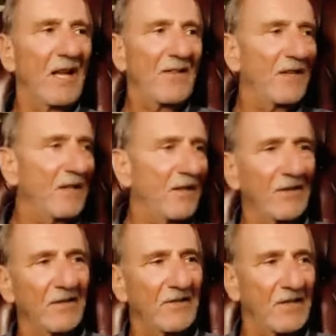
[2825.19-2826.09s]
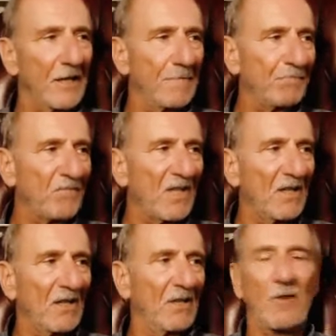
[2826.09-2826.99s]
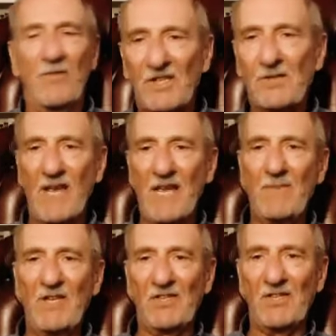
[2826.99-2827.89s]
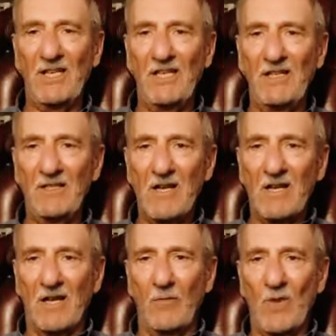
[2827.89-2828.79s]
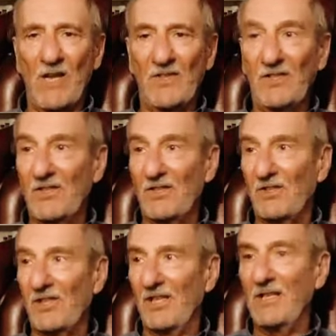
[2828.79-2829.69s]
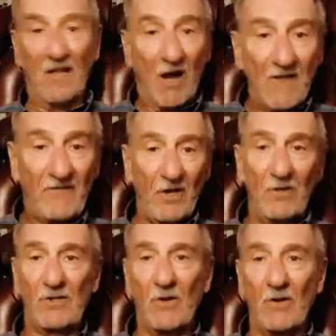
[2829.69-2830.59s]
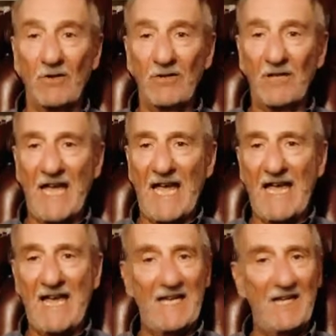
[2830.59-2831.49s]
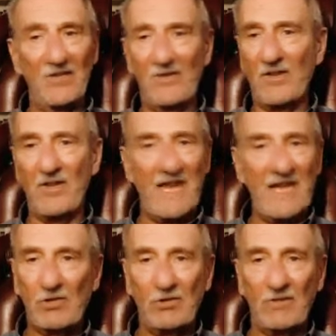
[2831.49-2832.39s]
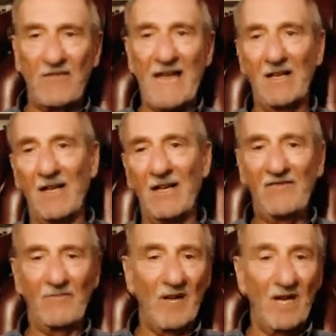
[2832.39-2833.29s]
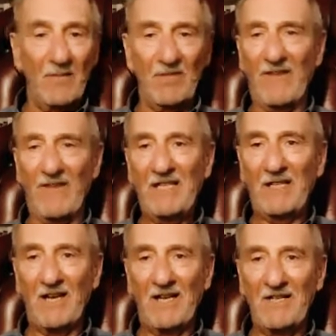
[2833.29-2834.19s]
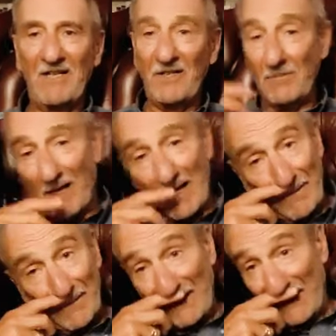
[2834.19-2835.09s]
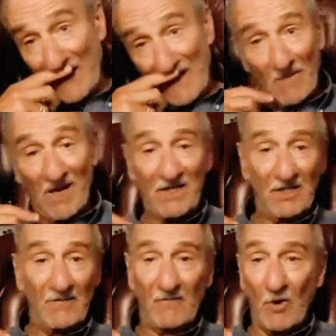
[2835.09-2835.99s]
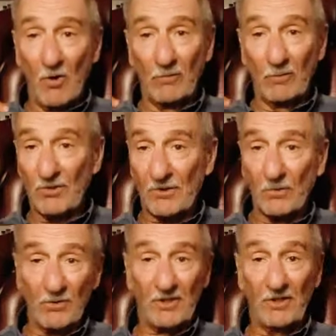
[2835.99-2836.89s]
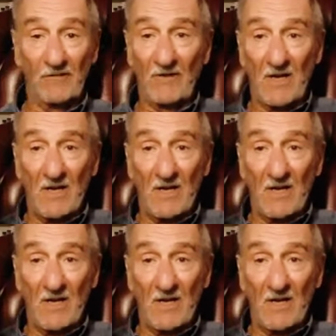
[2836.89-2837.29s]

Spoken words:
I think that this may be seen, and when this is seen, life goes on, and the nature of that life might be of any kind, and it might involve all sorts of